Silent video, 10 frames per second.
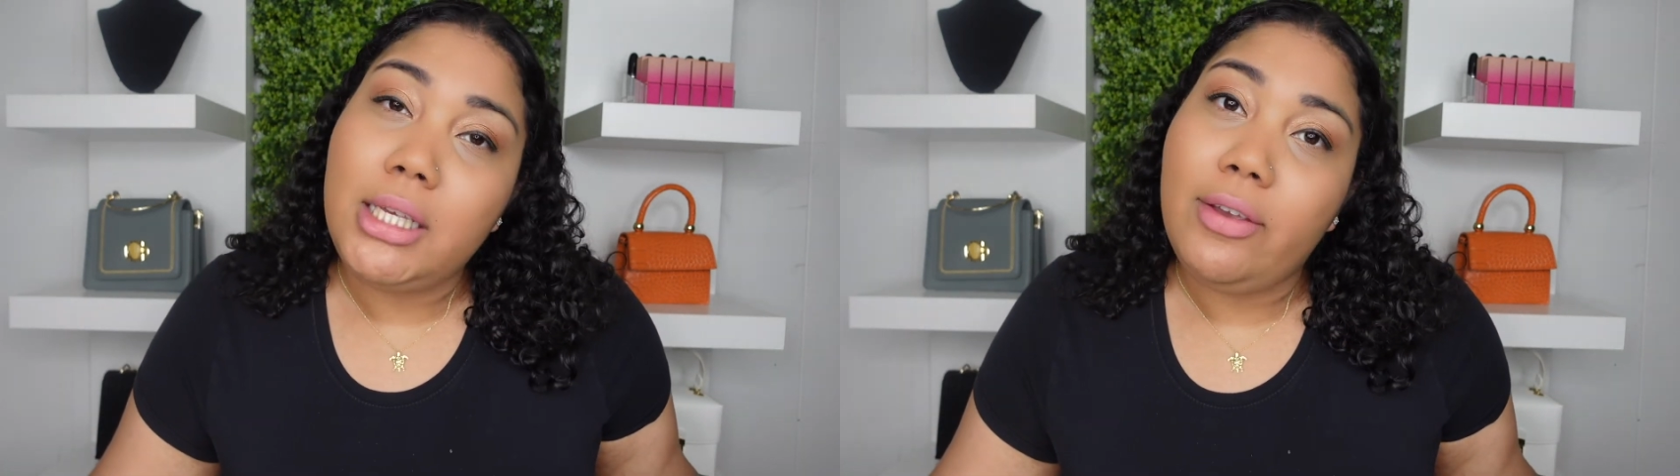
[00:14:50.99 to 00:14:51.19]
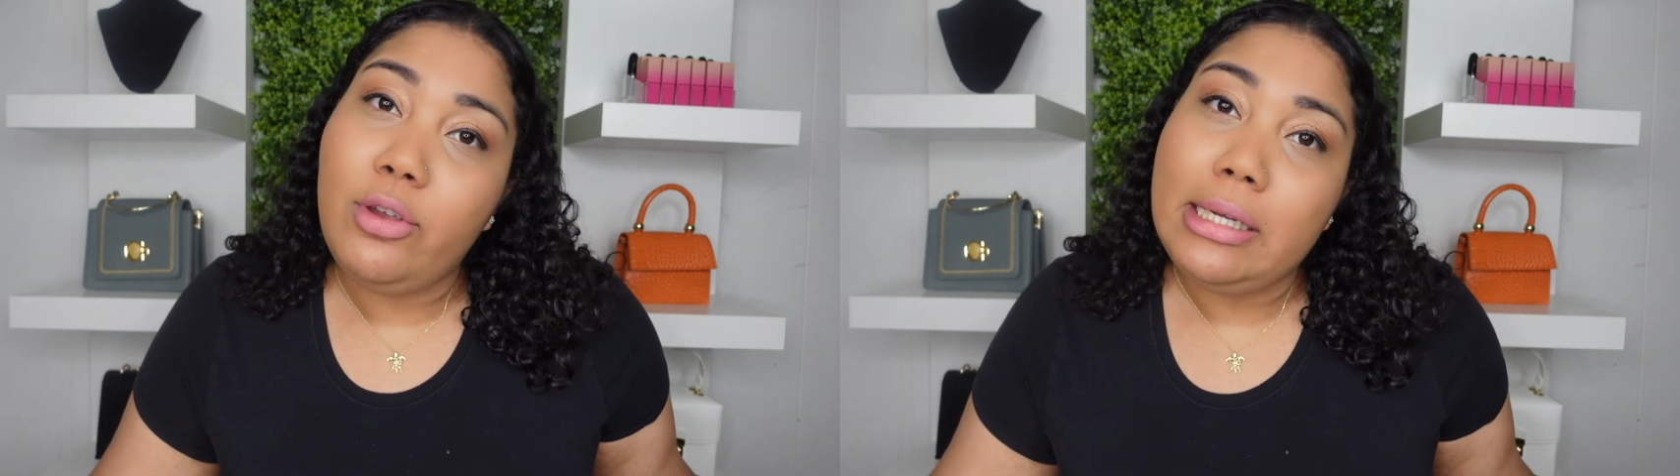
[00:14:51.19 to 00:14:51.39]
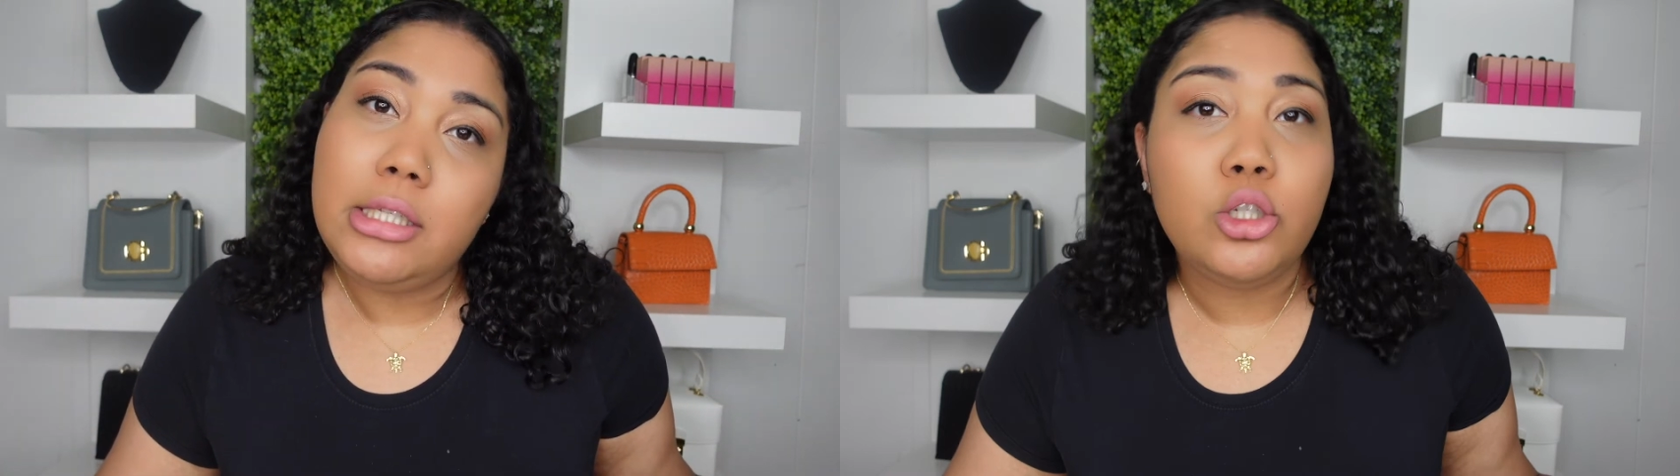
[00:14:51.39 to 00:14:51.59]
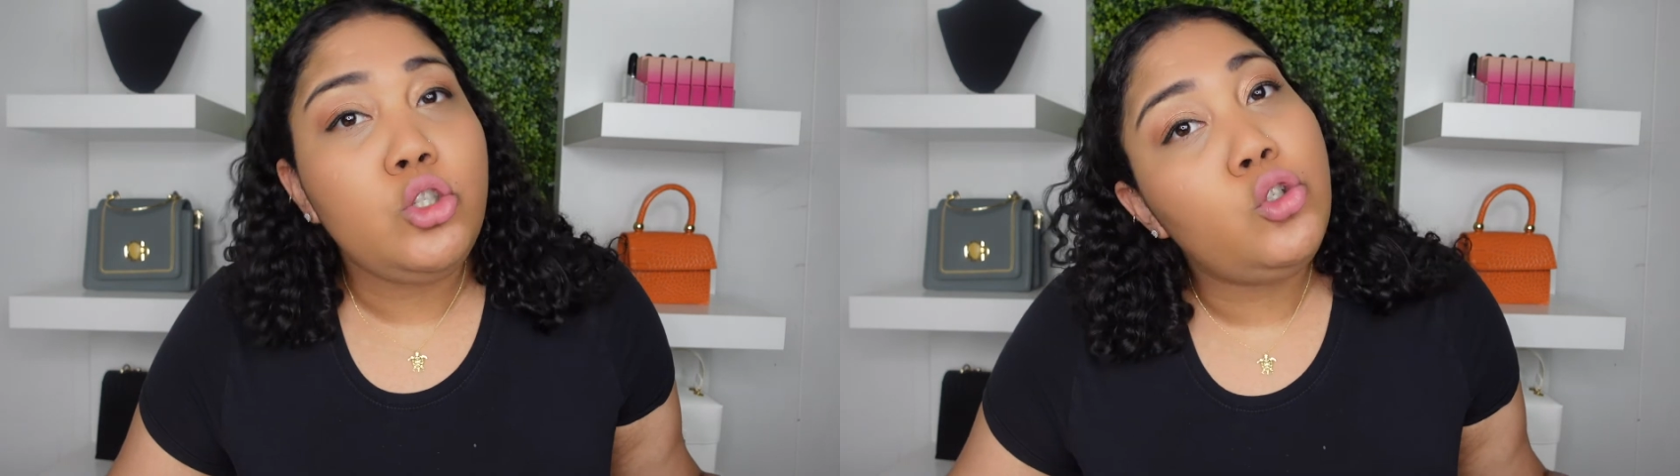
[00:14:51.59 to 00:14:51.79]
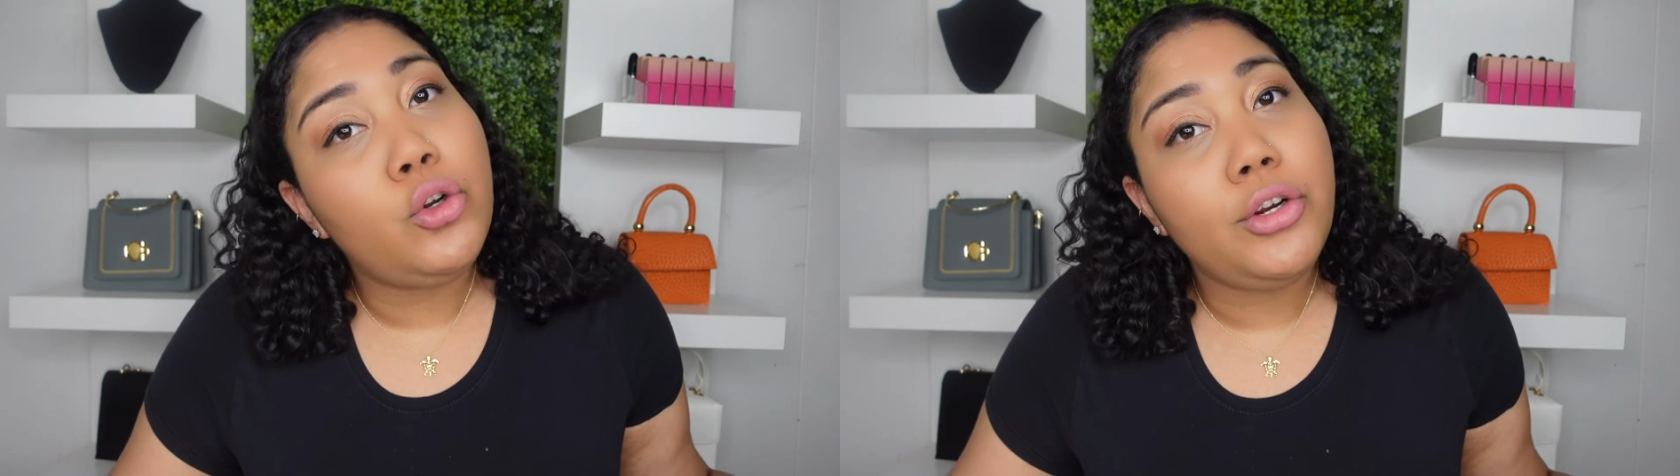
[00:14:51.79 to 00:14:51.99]
give you guys a little
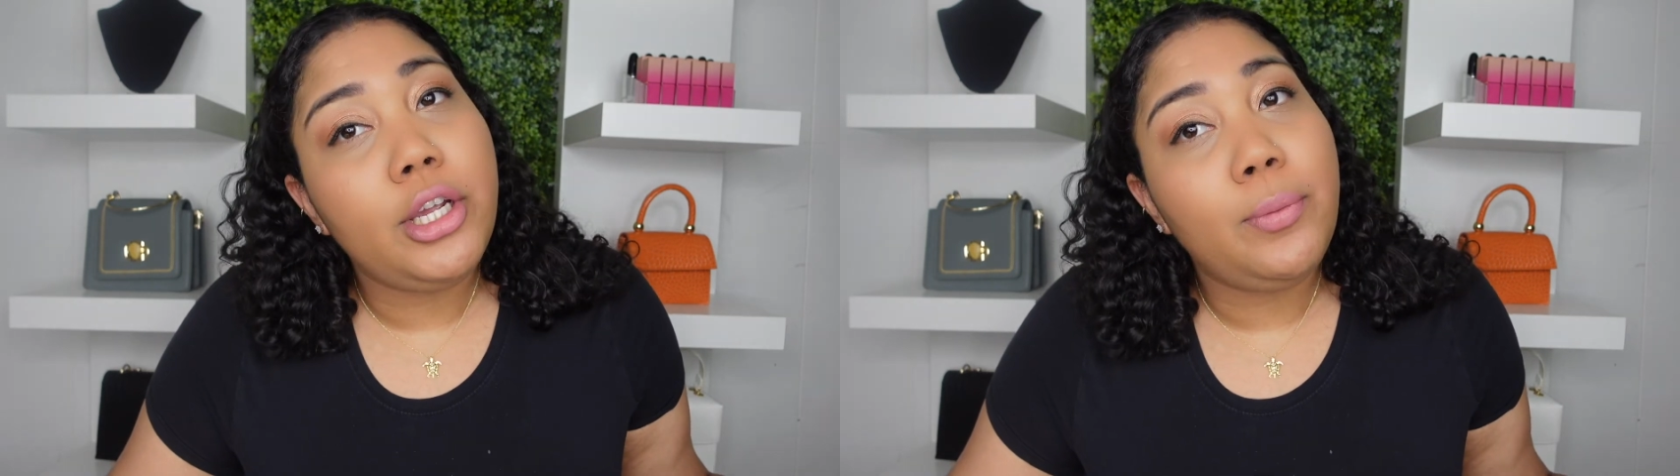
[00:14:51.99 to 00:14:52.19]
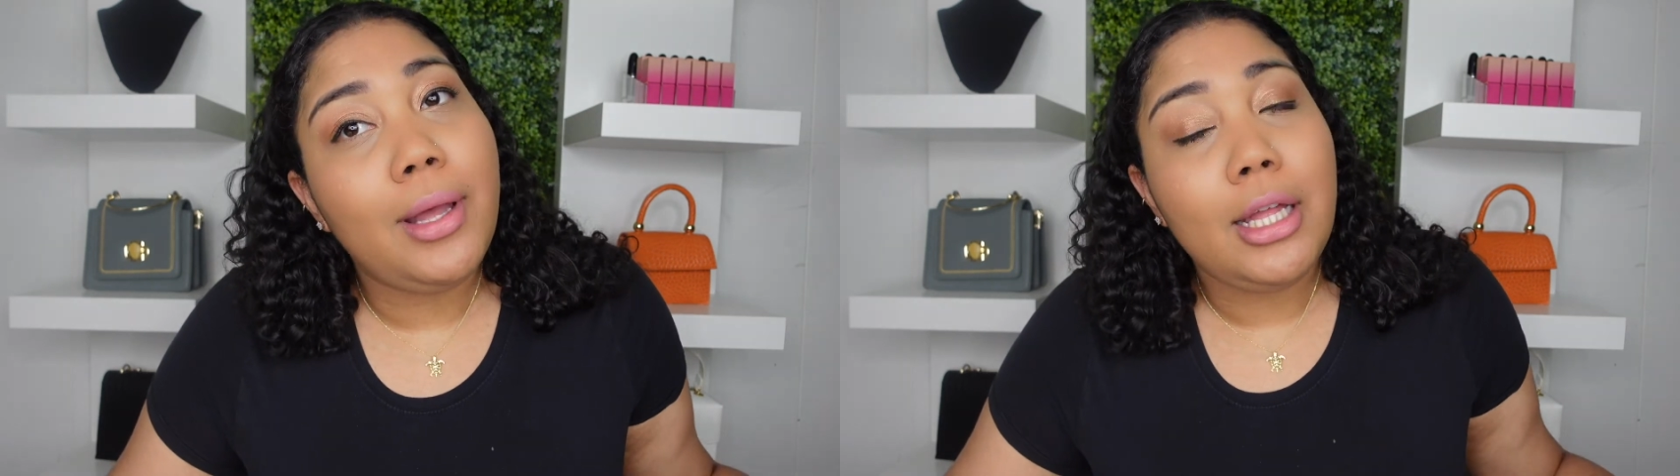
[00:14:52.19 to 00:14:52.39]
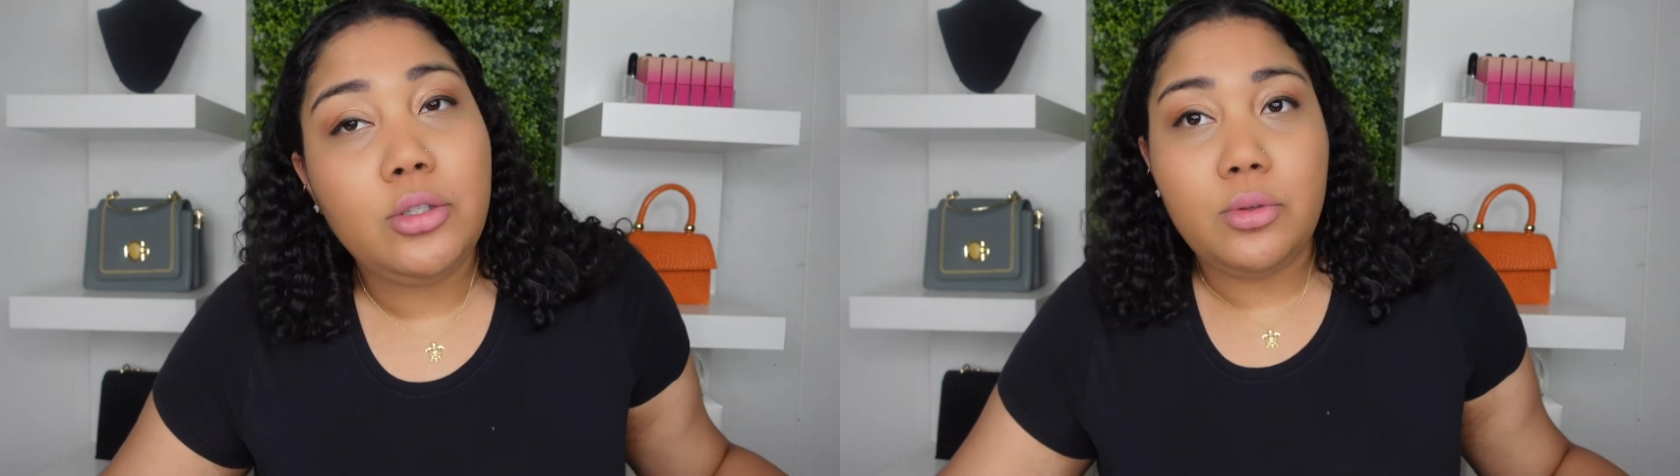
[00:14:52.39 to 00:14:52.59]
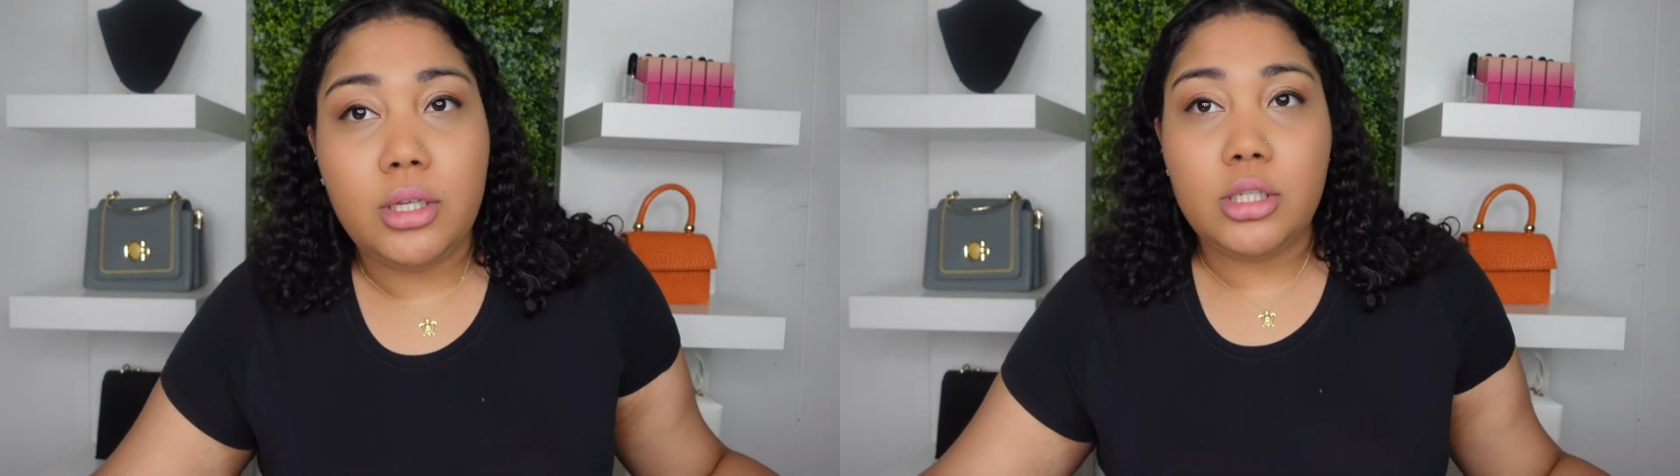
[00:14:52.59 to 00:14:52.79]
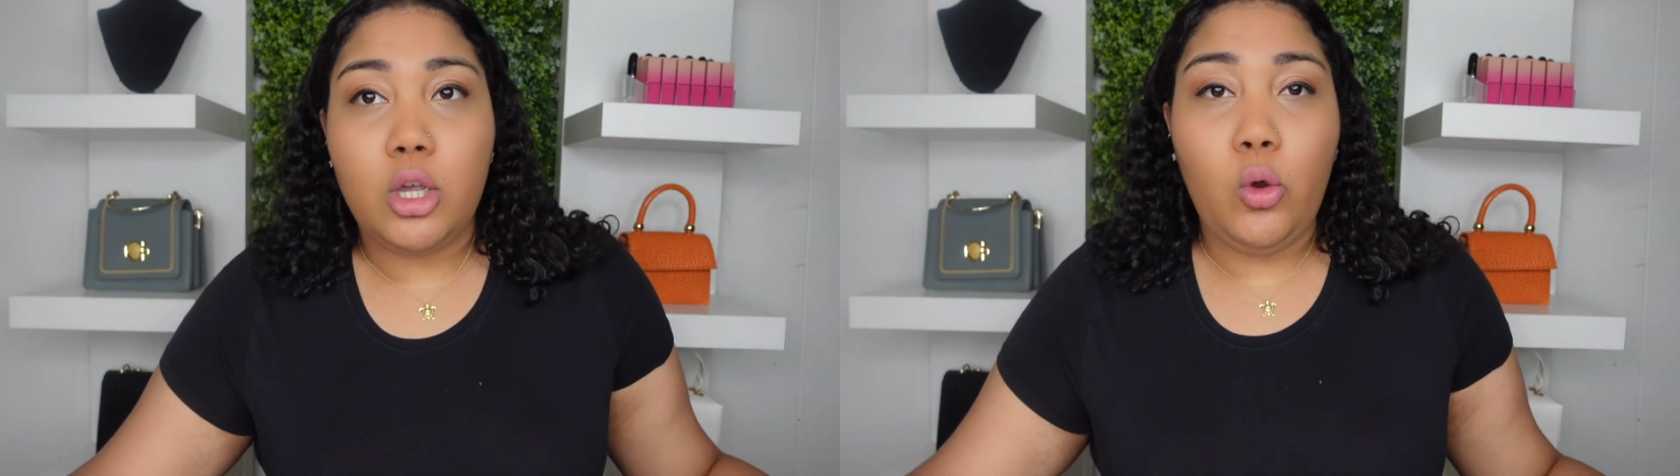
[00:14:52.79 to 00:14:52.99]
story while I do
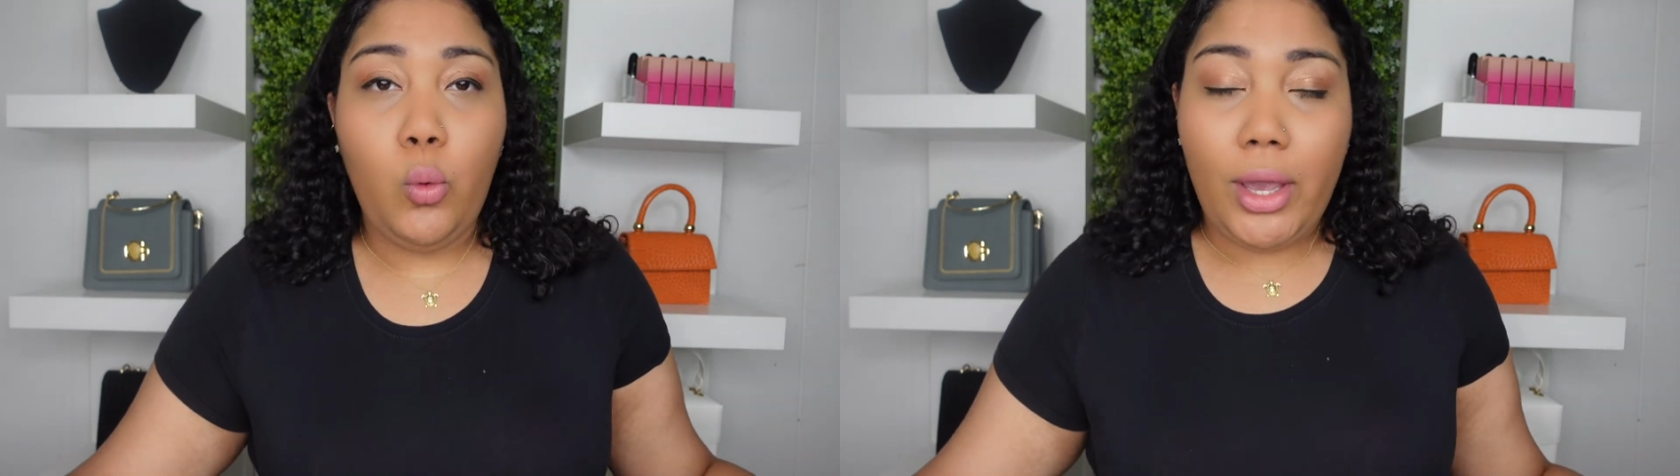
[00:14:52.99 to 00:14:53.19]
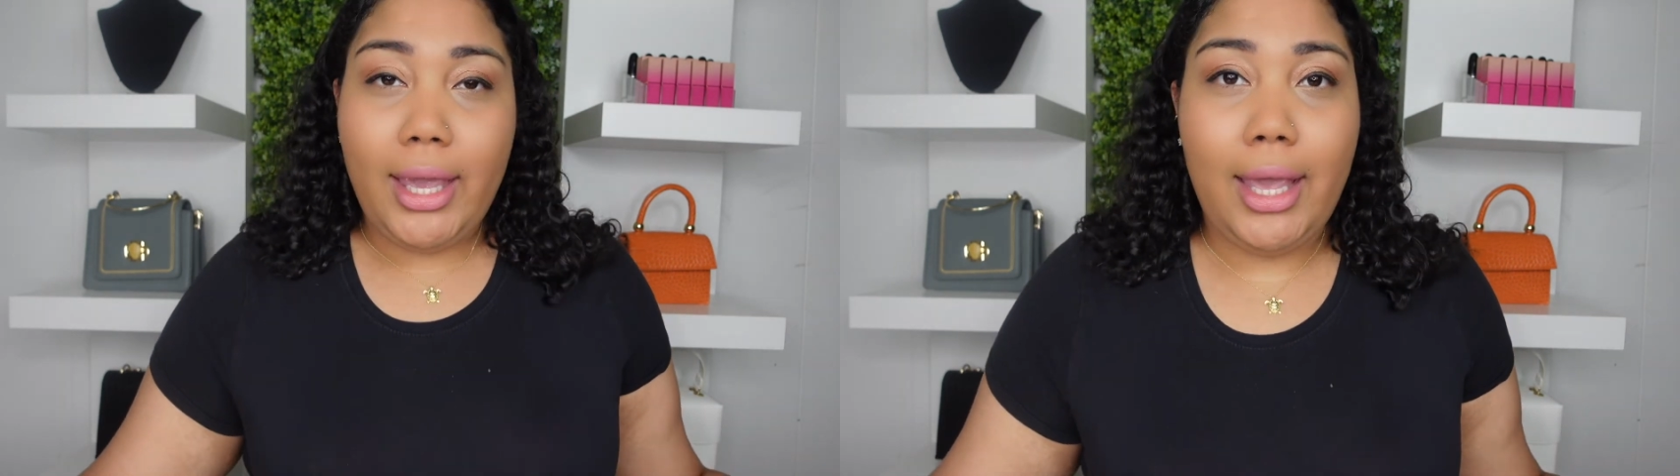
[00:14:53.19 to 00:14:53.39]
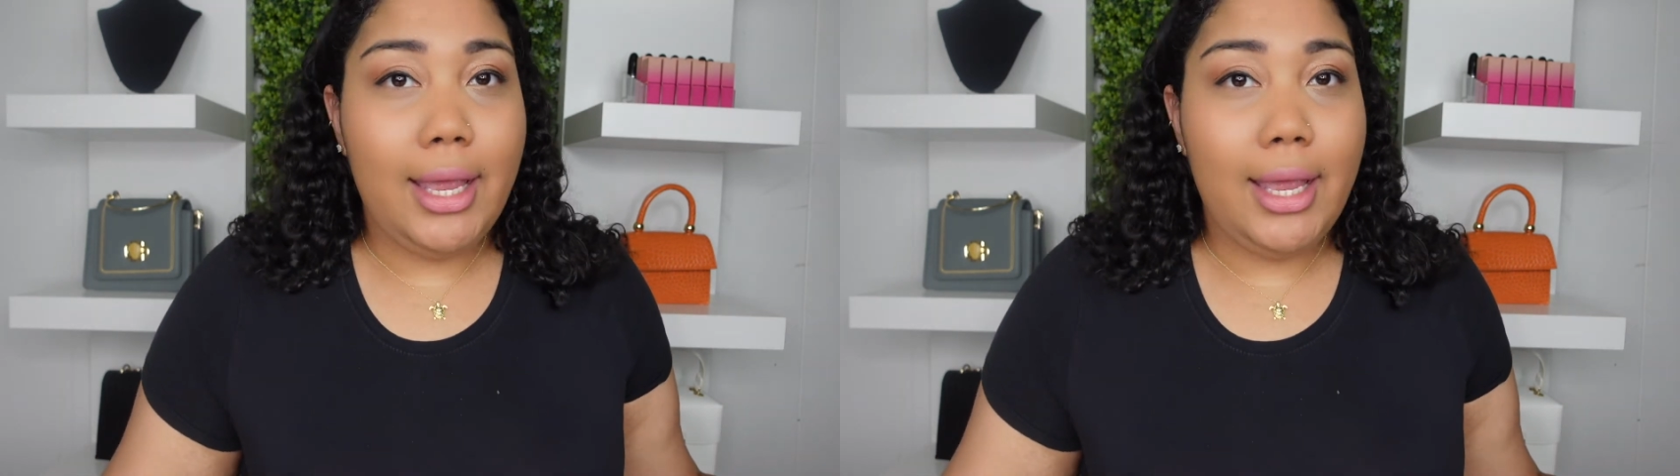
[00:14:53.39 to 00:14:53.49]
this quick